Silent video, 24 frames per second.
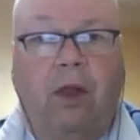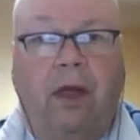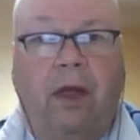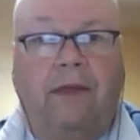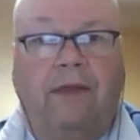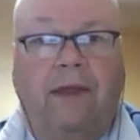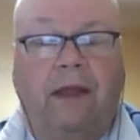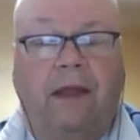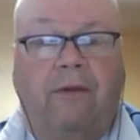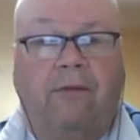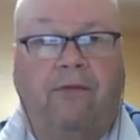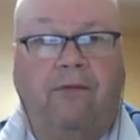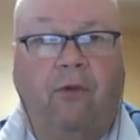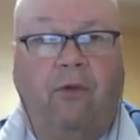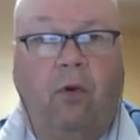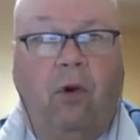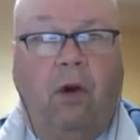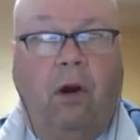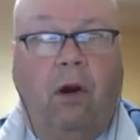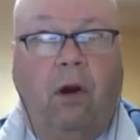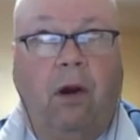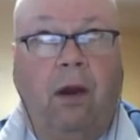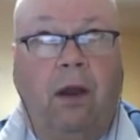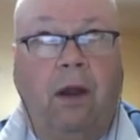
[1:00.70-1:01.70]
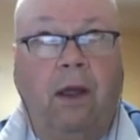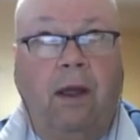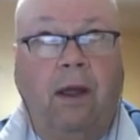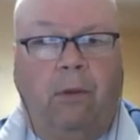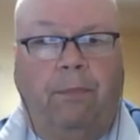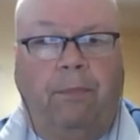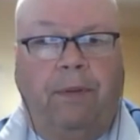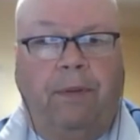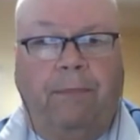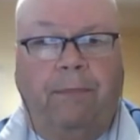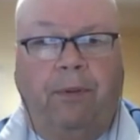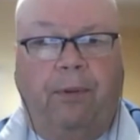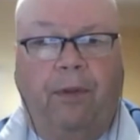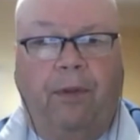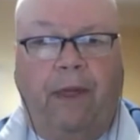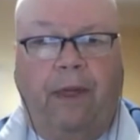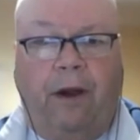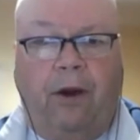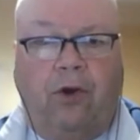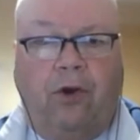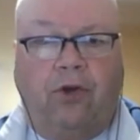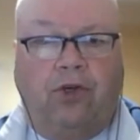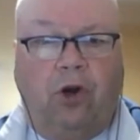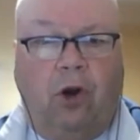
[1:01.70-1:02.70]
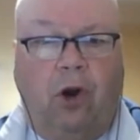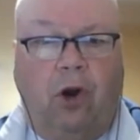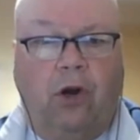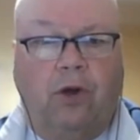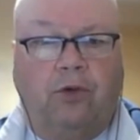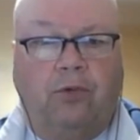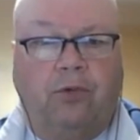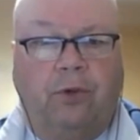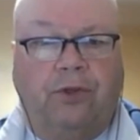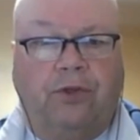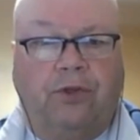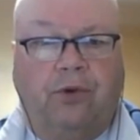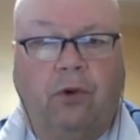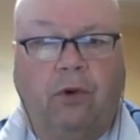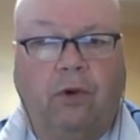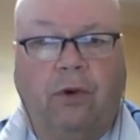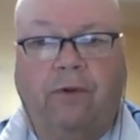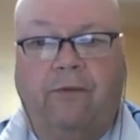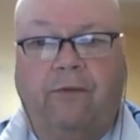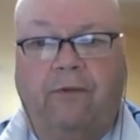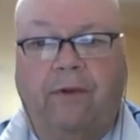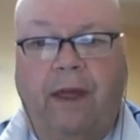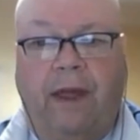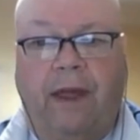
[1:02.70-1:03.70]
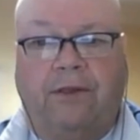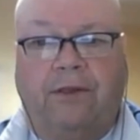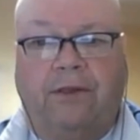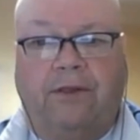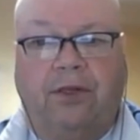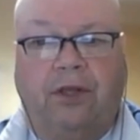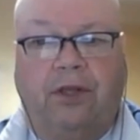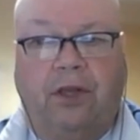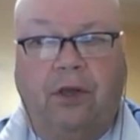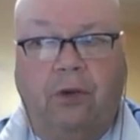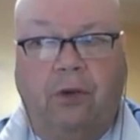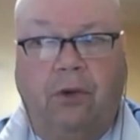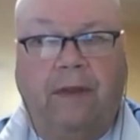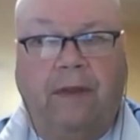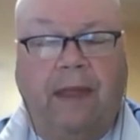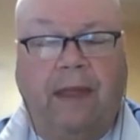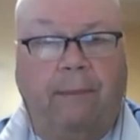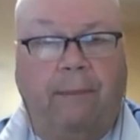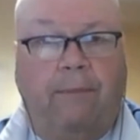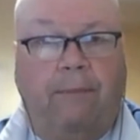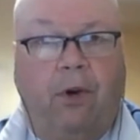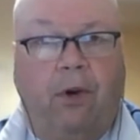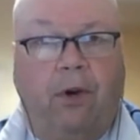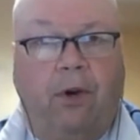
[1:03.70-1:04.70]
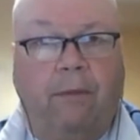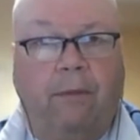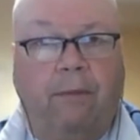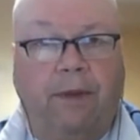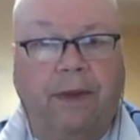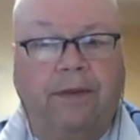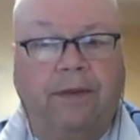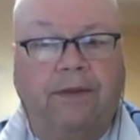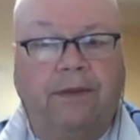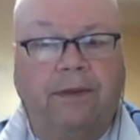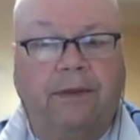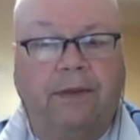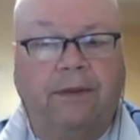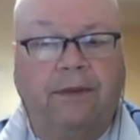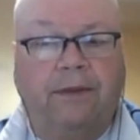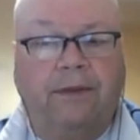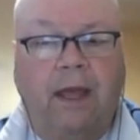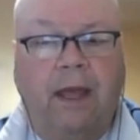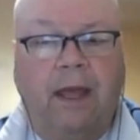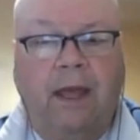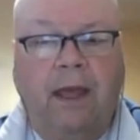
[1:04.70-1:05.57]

I think, for people that are charged with sort of executing that part of the business.